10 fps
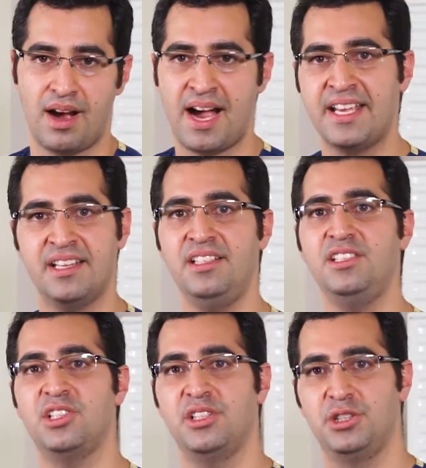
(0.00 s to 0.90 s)
I can
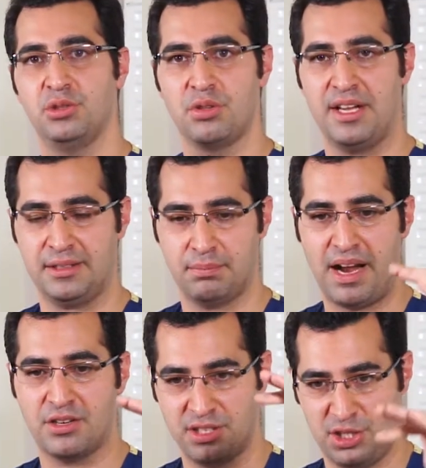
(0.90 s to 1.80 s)
easily do that
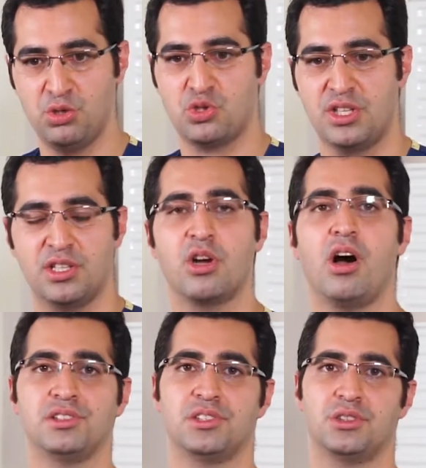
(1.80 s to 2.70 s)
by reducing the
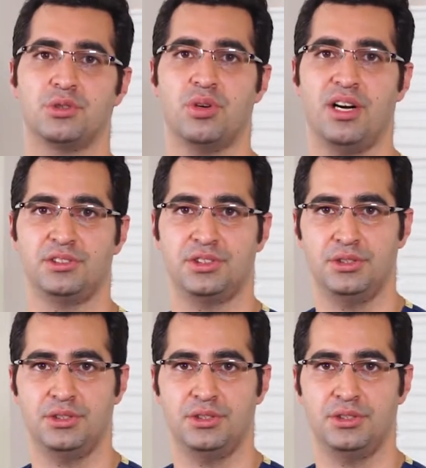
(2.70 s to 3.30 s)
costs to 100